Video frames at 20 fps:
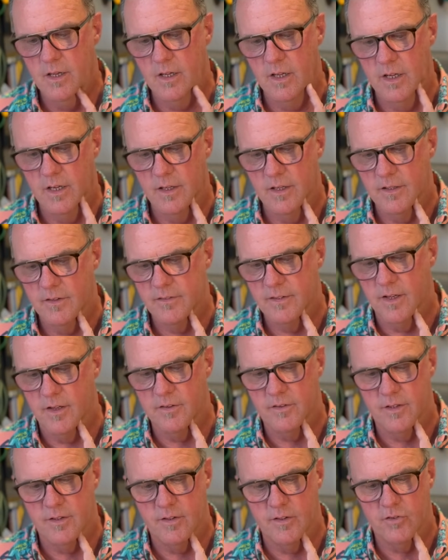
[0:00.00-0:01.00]
Uh, it
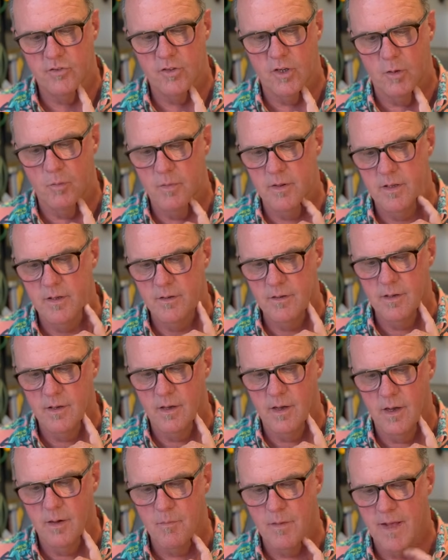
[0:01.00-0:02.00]
says that this gentleman,
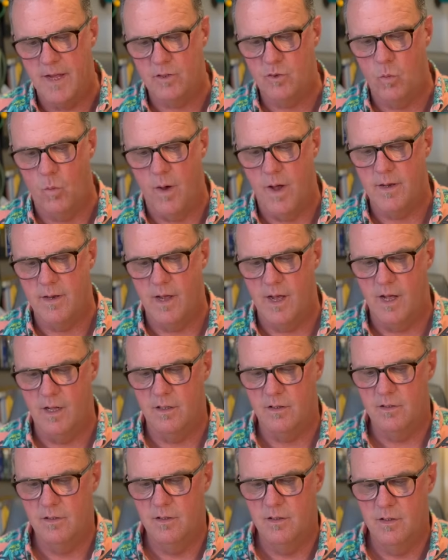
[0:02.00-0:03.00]
um, Atwan
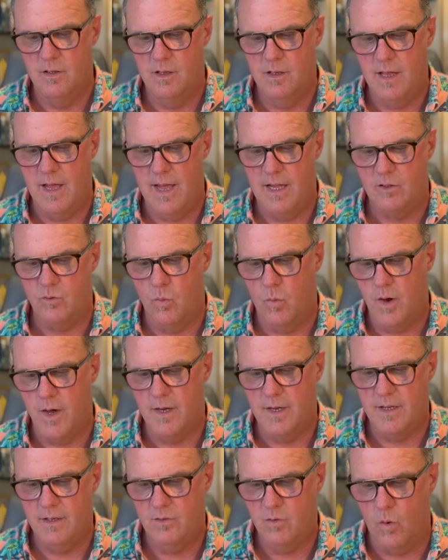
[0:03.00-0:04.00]
Al
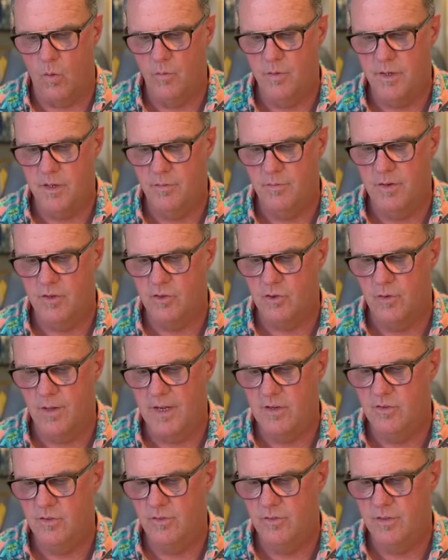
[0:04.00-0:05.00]
Atwani, told the official
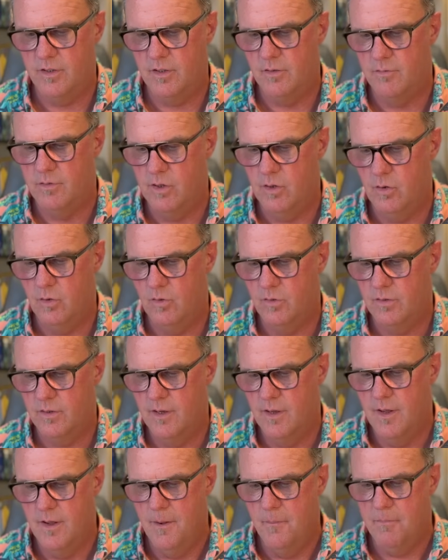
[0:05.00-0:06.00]
agency of news
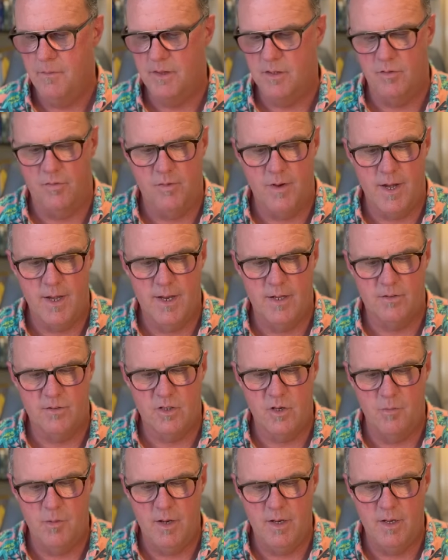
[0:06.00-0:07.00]
that the Finance
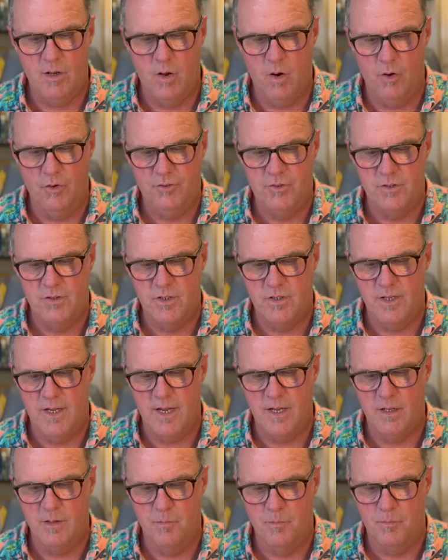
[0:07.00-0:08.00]
Committee hosted
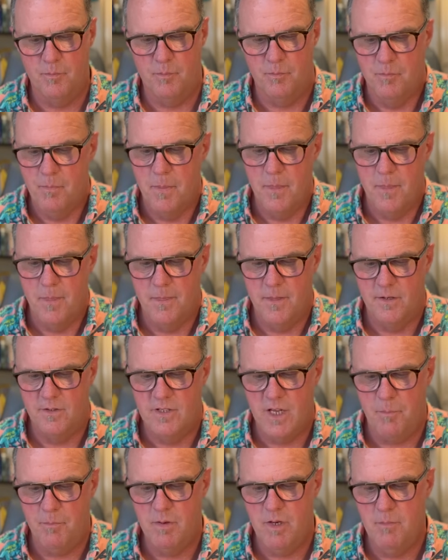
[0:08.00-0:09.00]
today the
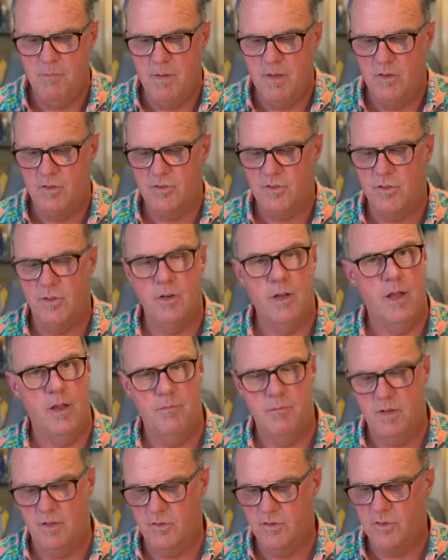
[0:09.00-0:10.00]
Deputy Minister and
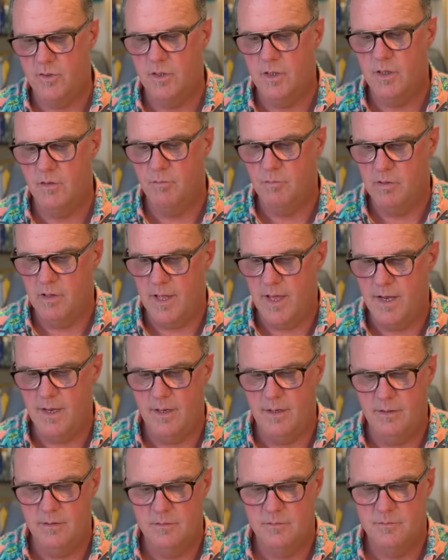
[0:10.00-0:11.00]
Ministry of
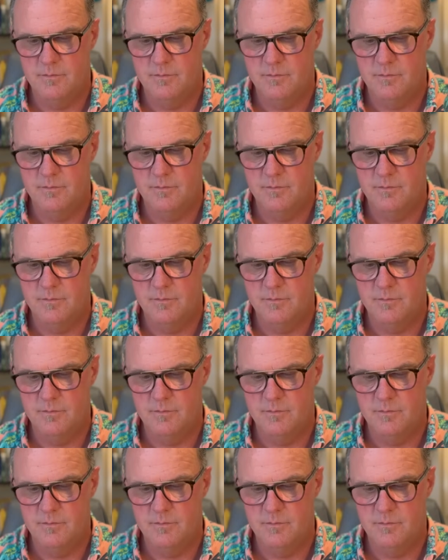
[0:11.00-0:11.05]
Planning,